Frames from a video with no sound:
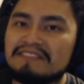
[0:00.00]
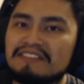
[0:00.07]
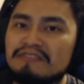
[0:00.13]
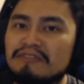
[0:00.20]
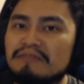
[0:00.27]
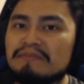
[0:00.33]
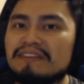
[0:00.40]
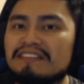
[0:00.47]
here
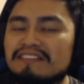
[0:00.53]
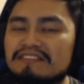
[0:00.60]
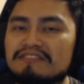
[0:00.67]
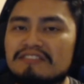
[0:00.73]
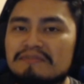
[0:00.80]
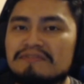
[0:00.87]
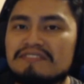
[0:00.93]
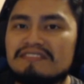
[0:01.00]
will be in the
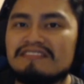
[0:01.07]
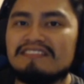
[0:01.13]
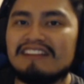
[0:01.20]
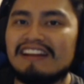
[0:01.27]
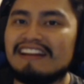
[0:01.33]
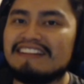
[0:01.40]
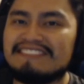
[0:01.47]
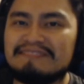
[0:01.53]
description.
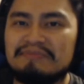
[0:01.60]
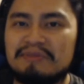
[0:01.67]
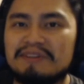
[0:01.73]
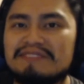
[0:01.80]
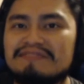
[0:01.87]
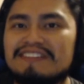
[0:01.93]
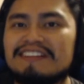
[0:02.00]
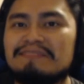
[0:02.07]
And any support
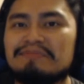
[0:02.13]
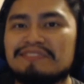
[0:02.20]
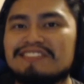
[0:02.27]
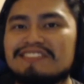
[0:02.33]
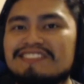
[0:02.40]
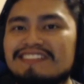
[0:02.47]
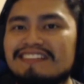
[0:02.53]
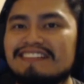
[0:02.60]
is very
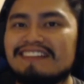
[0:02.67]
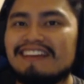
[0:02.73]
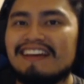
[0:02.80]
appreciated.